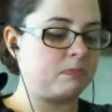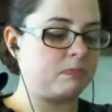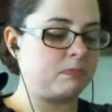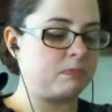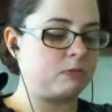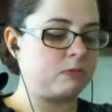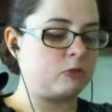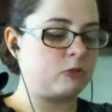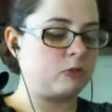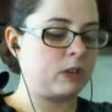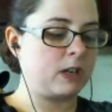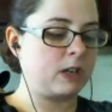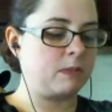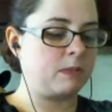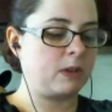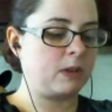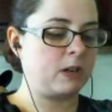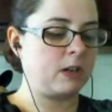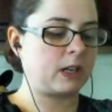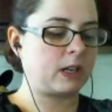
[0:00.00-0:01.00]

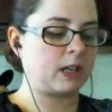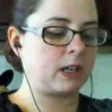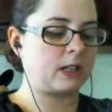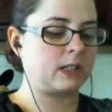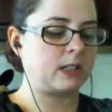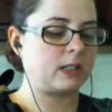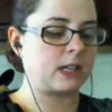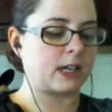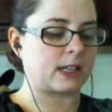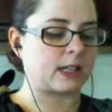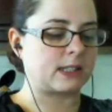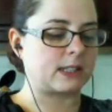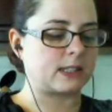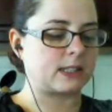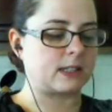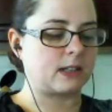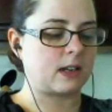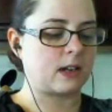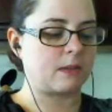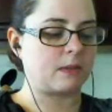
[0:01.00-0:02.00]
Trademark and
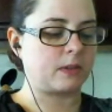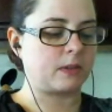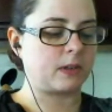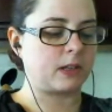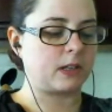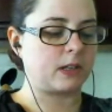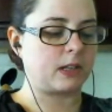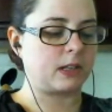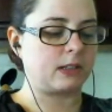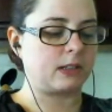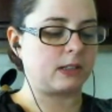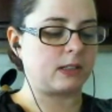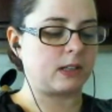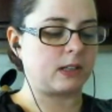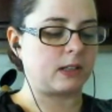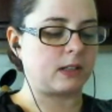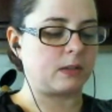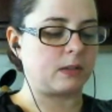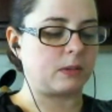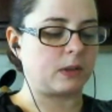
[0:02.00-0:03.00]
text, copyright
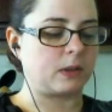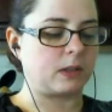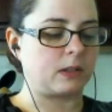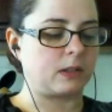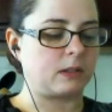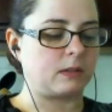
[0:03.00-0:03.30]
1991.